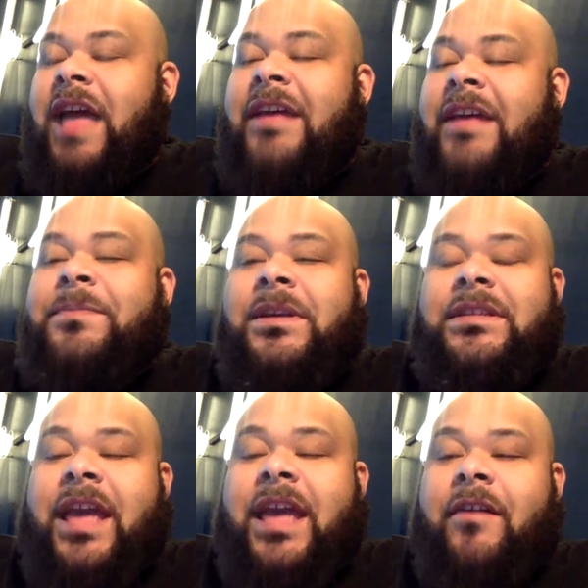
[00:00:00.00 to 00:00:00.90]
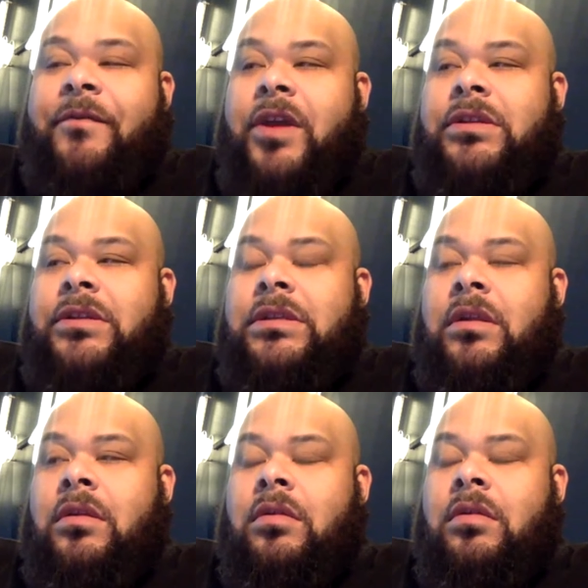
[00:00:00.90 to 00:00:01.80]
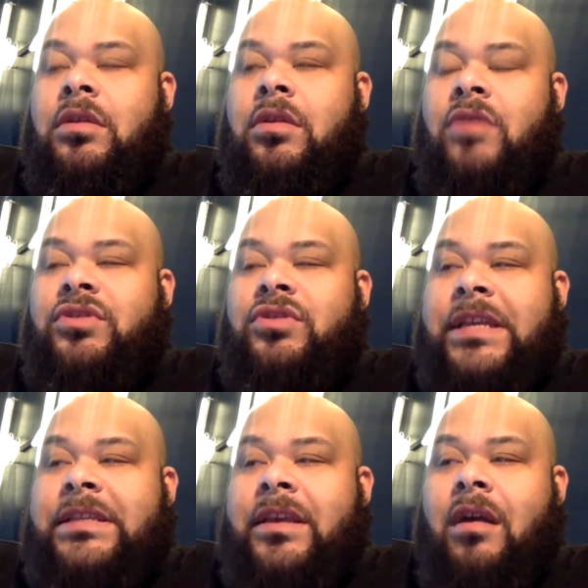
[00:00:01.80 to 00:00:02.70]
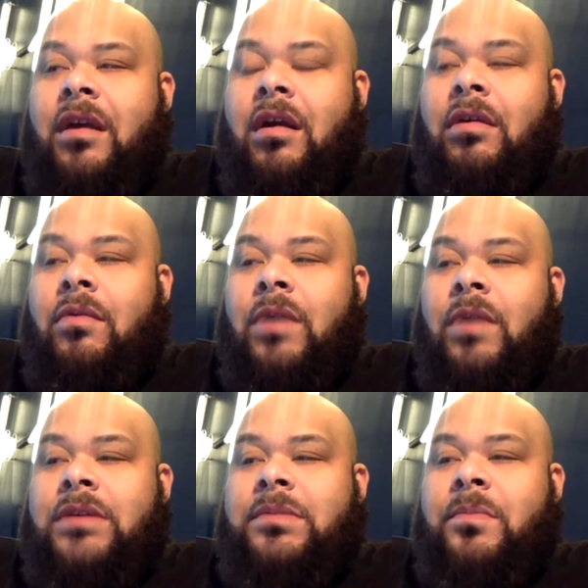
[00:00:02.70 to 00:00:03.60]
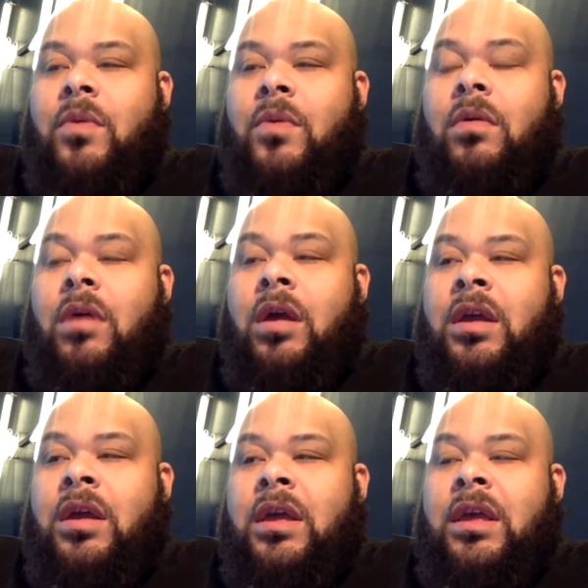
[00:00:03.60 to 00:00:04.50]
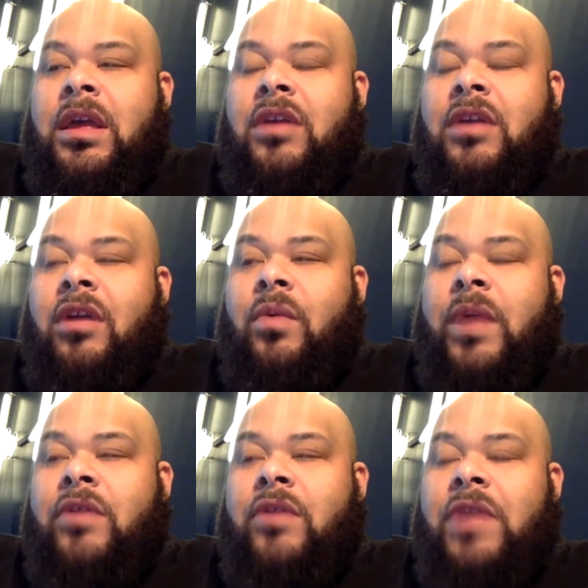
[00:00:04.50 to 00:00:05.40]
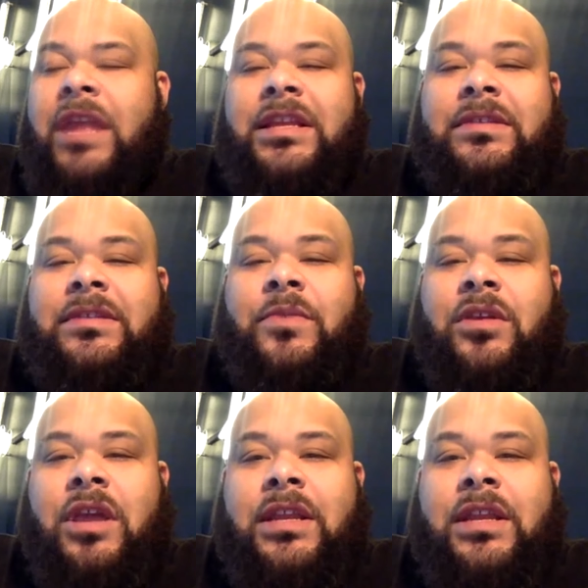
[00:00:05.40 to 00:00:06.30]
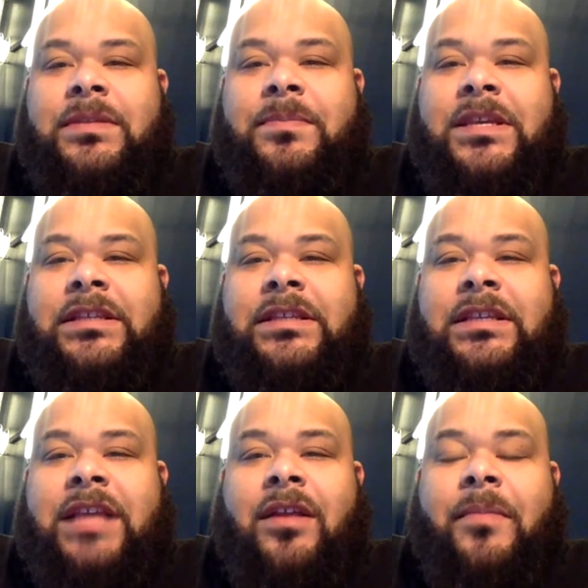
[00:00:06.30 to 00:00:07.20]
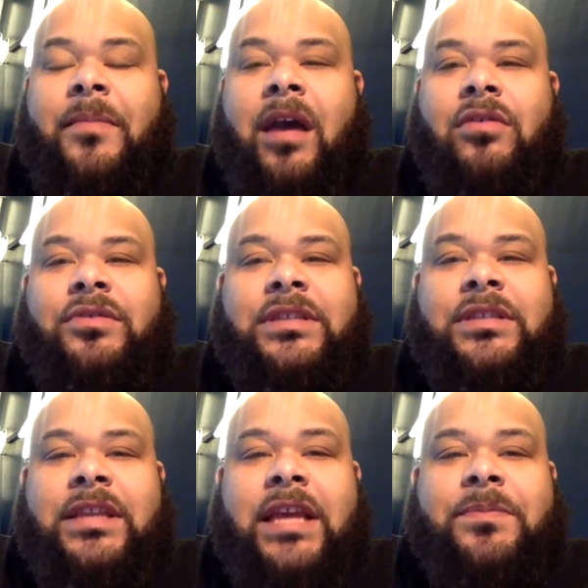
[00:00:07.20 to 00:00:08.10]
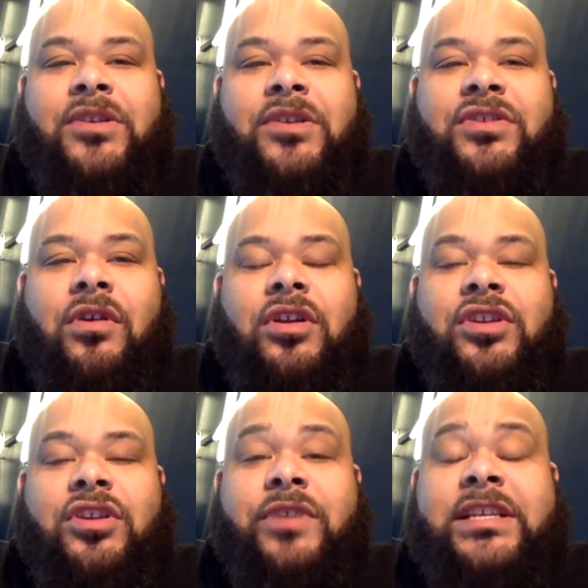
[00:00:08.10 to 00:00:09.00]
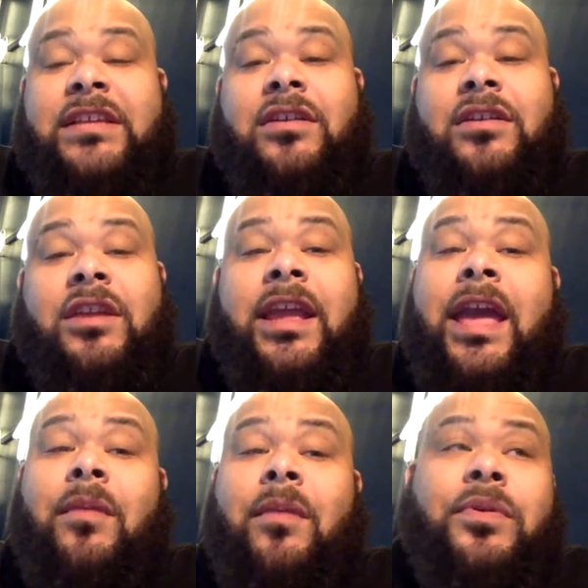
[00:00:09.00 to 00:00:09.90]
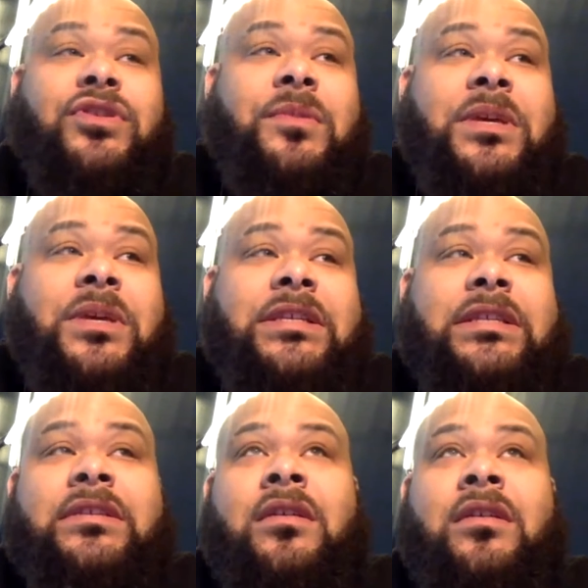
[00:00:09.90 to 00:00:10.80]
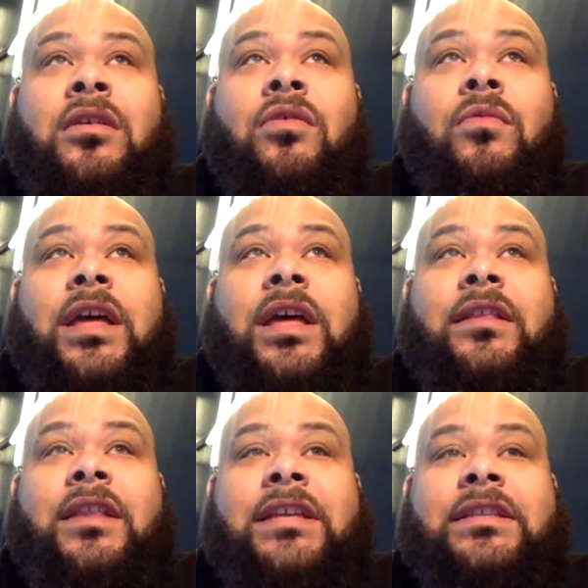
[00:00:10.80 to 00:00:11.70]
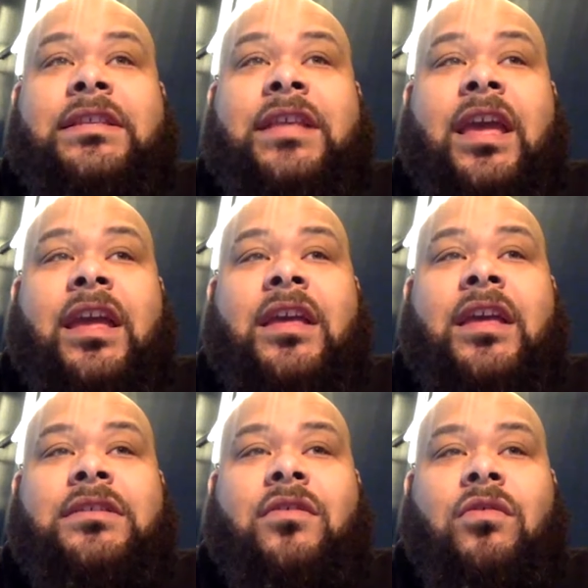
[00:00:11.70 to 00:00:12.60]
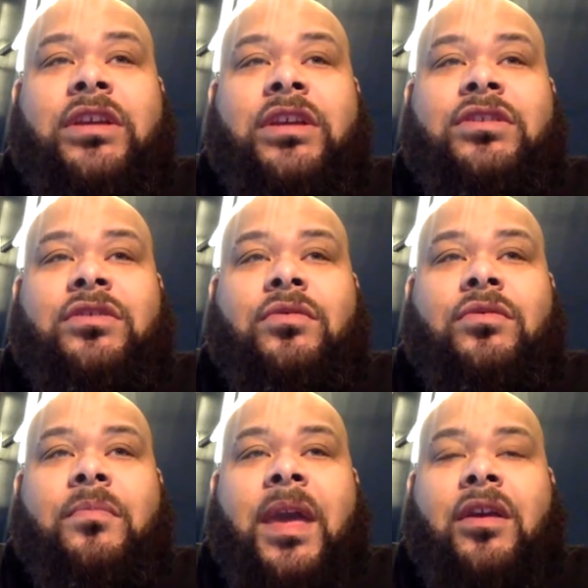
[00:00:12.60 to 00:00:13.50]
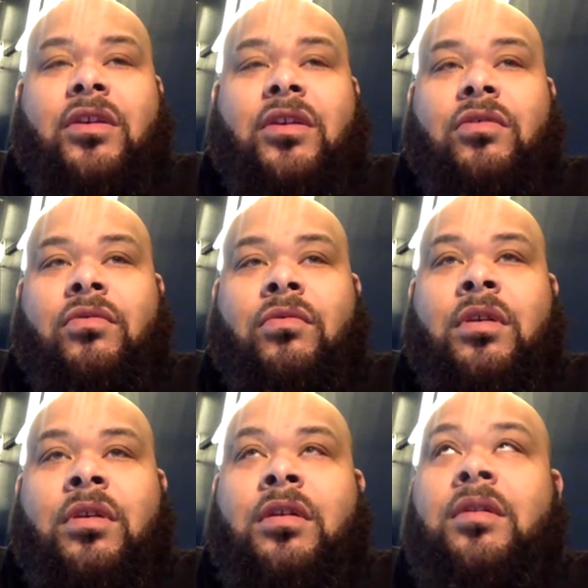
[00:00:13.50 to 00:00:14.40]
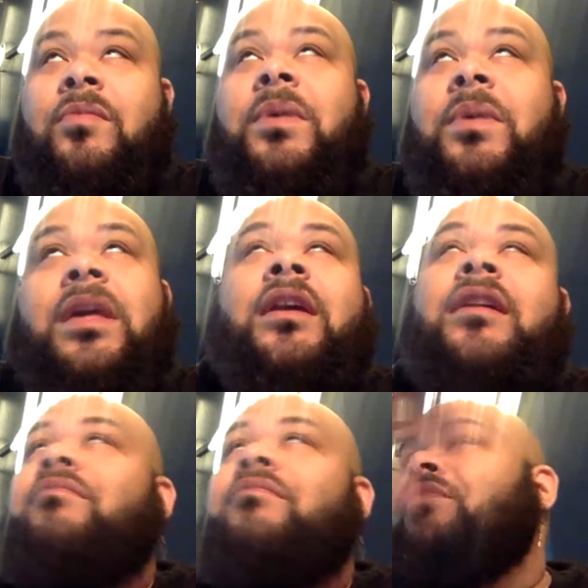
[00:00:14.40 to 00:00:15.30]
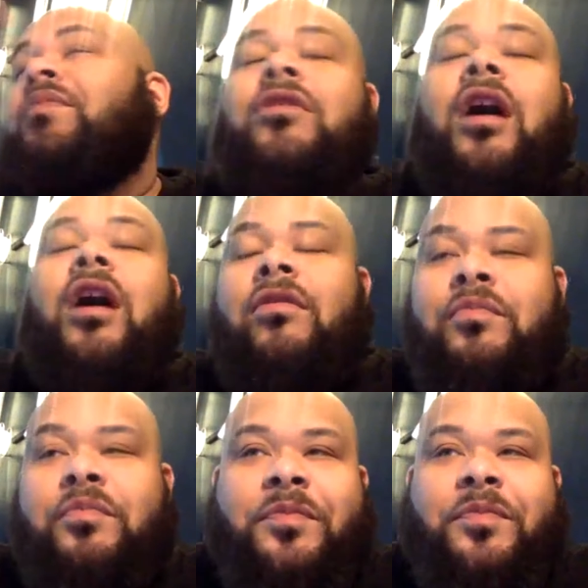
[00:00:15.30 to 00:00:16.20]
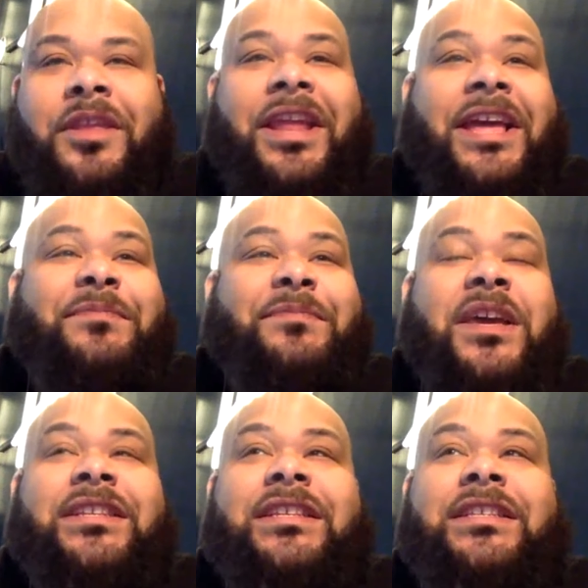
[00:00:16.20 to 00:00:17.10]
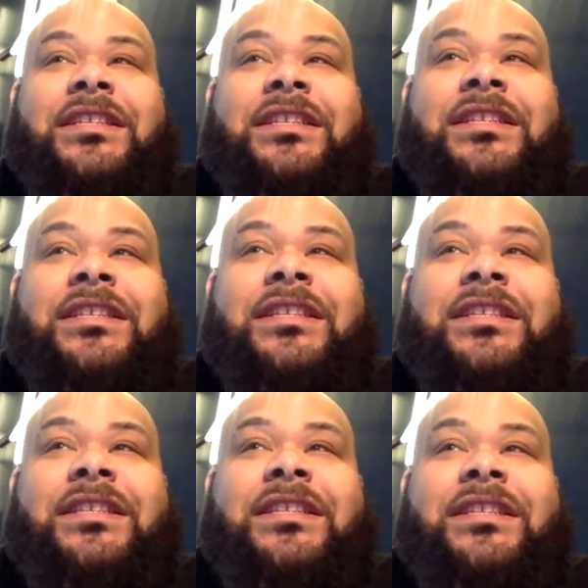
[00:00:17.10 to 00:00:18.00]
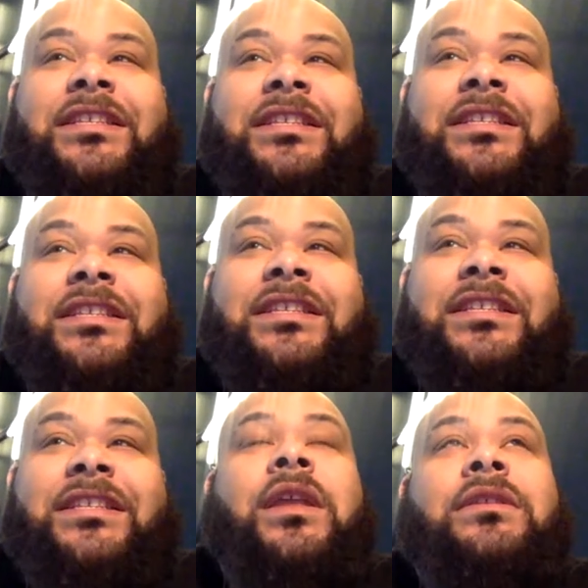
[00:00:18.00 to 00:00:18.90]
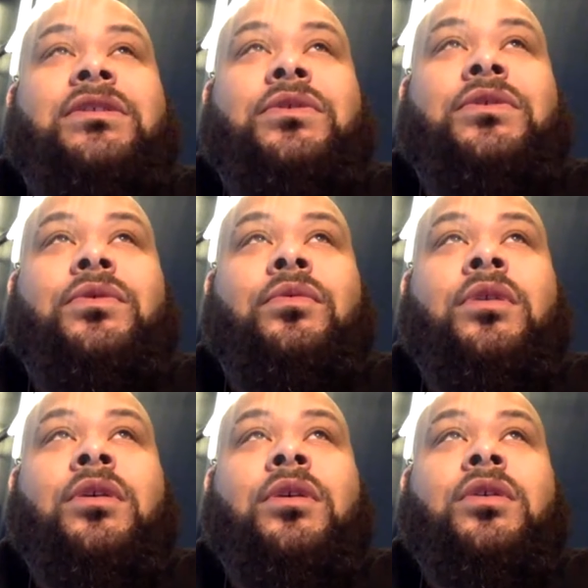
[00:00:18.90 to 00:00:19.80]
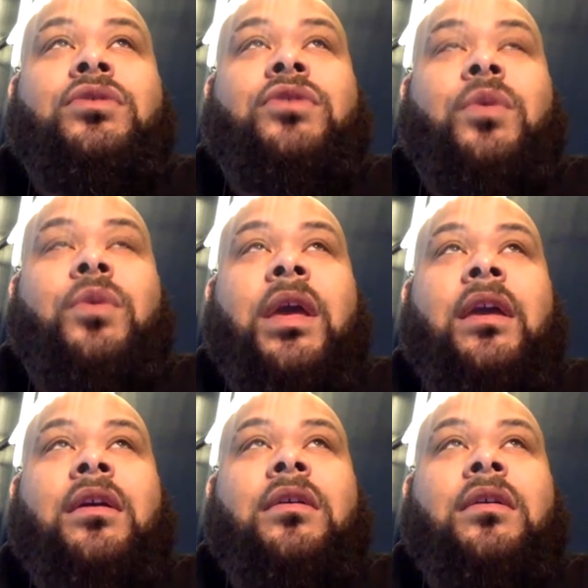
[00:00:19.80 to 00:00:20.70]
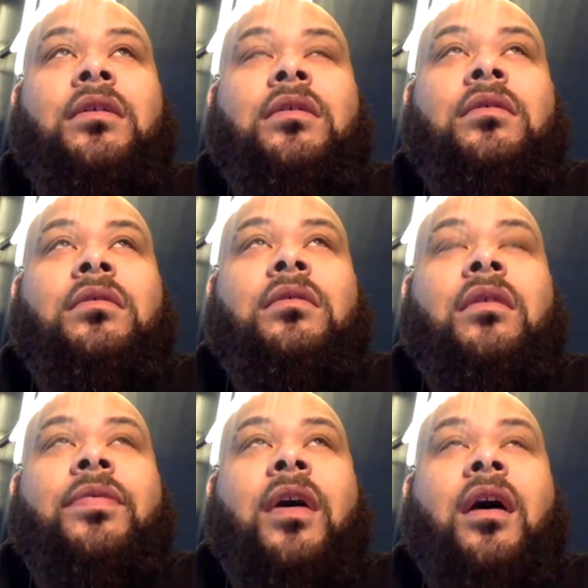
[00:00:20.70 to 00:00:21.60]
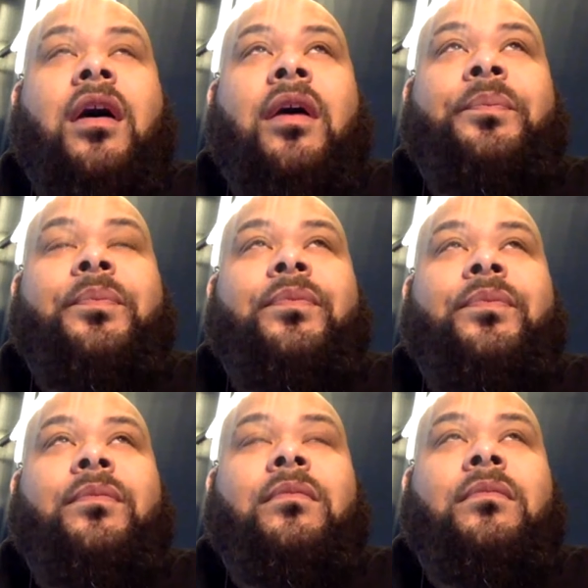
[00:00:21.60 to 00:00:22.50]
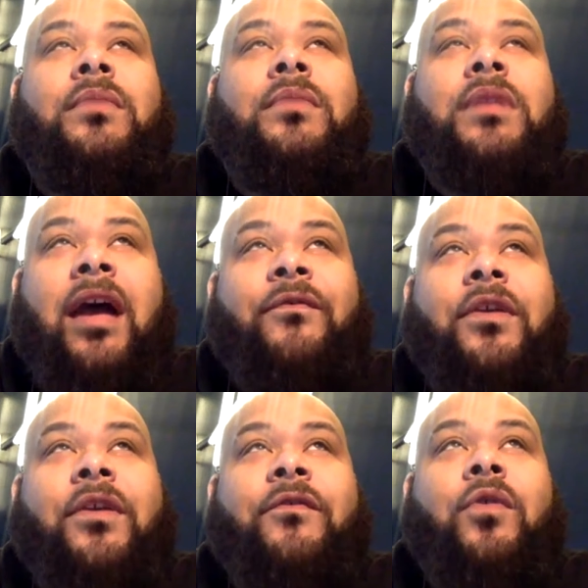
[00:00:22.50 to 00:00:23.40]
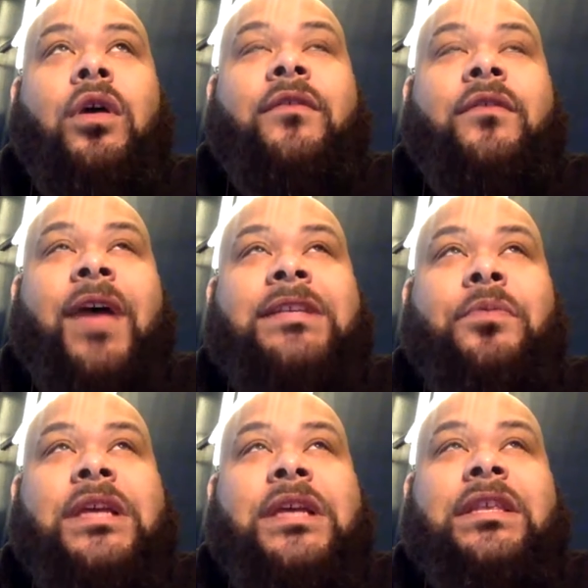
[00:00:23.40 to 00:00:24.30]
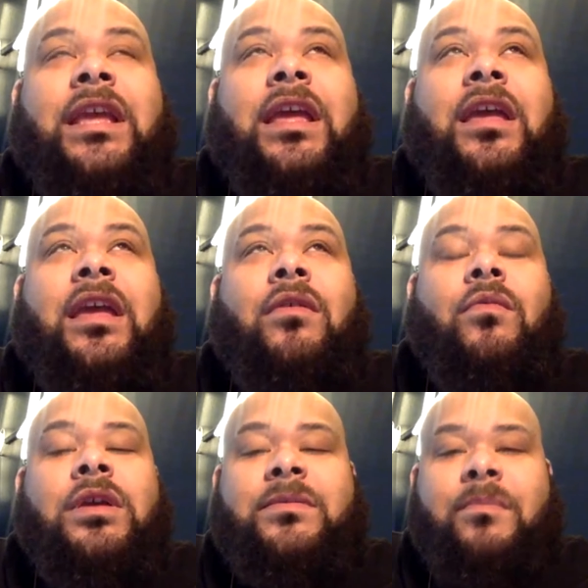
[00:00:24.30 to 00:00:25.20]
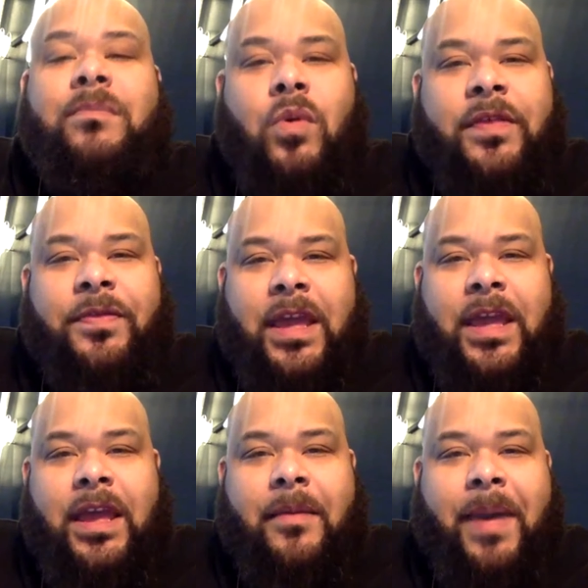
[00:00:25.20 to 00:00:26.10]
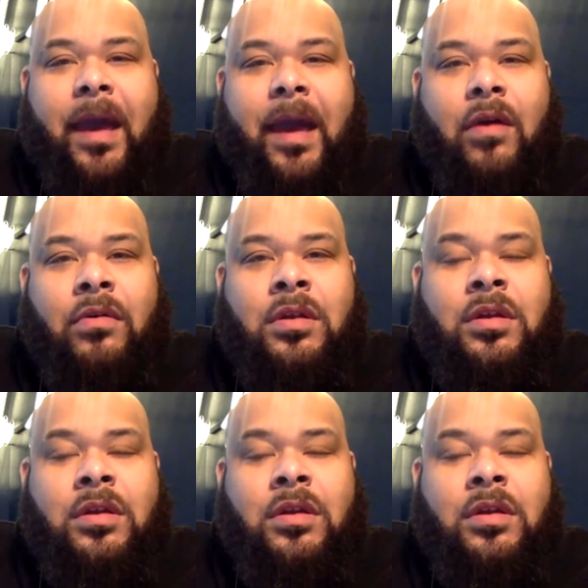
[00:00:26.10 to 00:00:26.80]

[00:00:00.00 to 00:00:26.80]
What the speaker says: I'll speak to that first. Dressing her was more. When you're in this business, it's all about who's the next person you're going to dress that's going to catapult your business. What next thing is going to make you be, you know, the next big designer. But really, when I went into doing the outfit for the vice president, it was more thinking about,